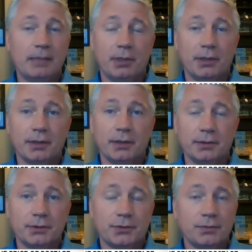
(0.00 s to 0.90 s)
up all
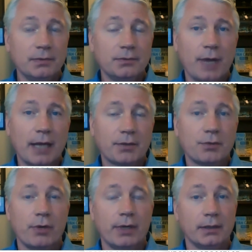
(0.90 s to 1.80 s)
those
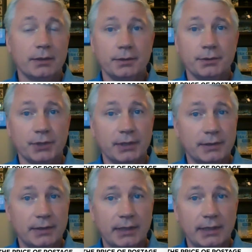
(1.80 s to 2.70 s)
tractor trailers
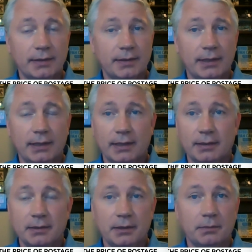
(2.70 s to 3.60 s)
and and
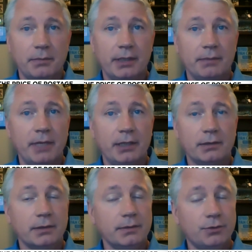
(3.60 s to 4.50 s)
uh, you know, mail,
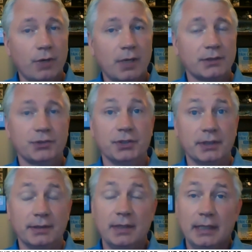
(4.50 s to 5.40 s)
mail trucks
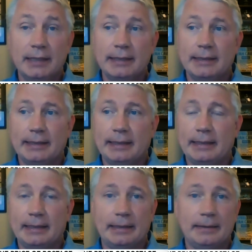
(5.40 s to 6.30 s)
and
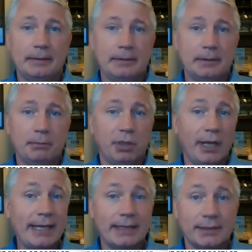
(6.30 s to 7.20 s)
uh,
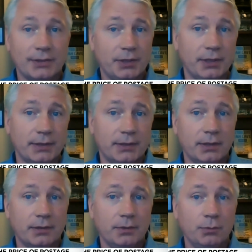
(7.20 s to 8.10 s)
planes to,
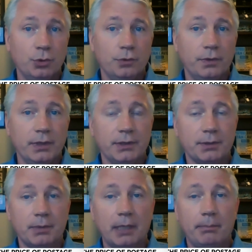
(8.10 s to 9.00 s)
to to move
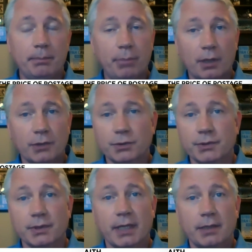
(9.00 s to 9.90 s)
these uh,
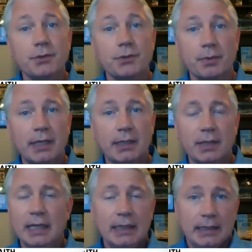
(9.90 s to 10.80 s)
parcels and letters around.
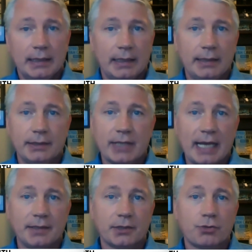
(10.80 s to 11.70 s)
Uh, has
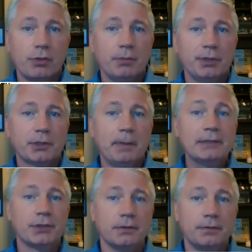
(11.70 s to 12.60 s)
gotten extremely
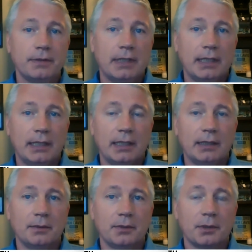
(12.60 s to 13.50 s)
expensive
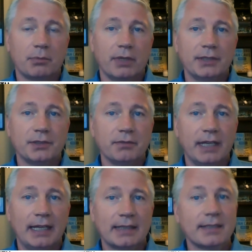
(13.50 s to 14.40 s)
uh, with the price of
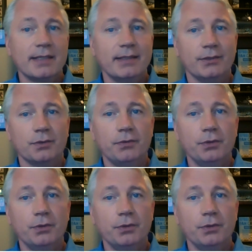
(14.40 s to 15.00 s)
gas and diesel